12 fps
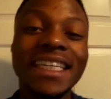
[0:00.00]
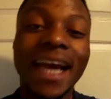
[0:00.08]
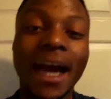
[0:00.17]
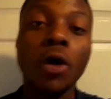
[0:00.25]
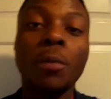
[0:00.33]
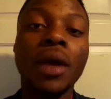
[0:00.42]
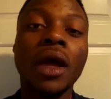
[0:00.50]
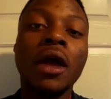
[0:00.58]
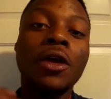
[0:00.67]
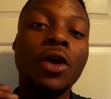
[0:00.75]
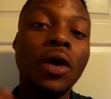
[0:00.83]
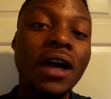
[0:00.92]
help
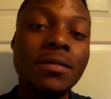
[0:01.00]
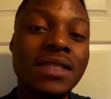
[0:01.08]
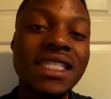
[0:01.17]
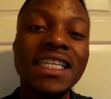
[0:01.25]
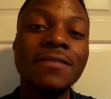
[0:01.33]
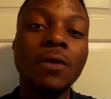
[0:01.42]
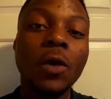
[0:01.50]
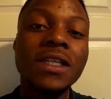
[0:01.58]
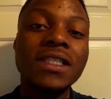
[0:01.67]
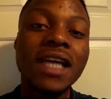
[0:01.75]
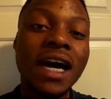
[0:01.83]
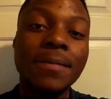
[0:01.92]
your MC
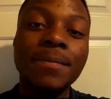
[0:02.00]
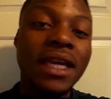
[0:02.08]
voice out,